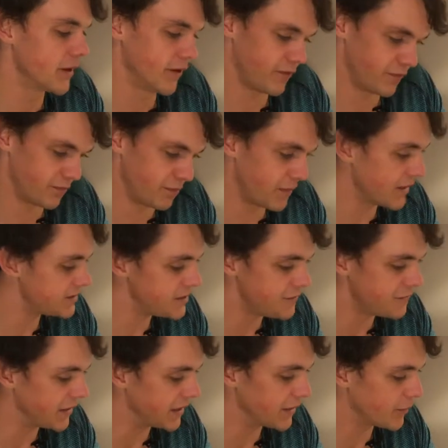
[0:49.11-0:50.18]
of messy
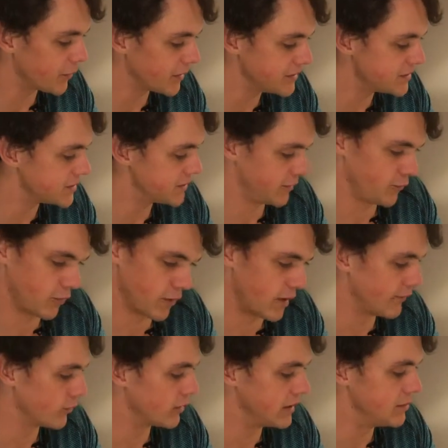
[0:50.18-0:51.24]
fingerprints
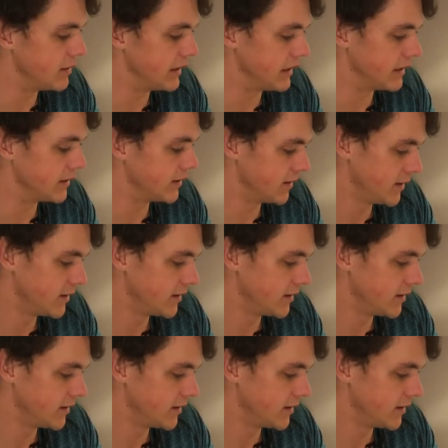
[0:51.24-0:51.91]
wherever he'd been.